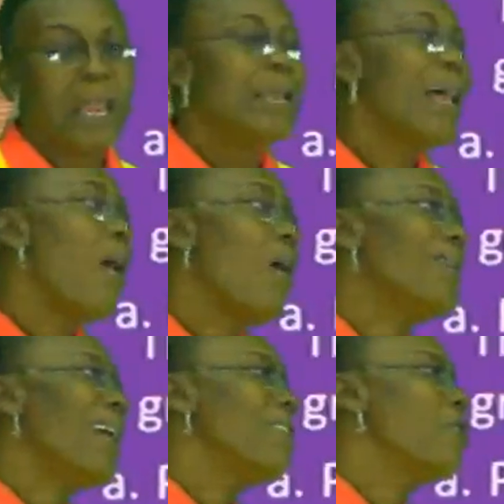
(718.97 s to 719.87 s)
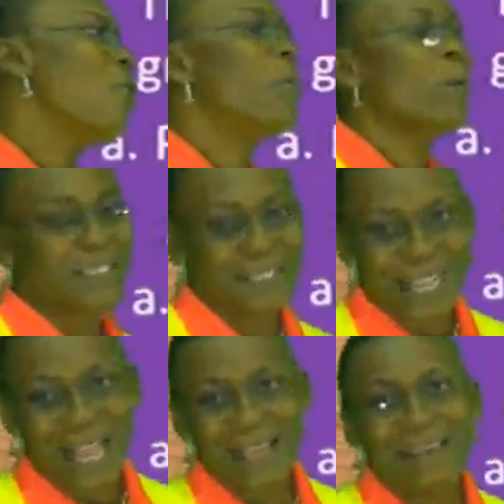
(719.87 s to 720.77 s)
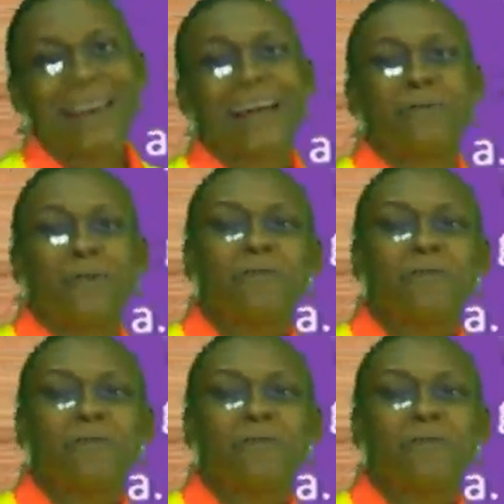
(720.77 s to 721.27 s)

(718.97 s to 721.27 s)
Now, under the group protista, there are four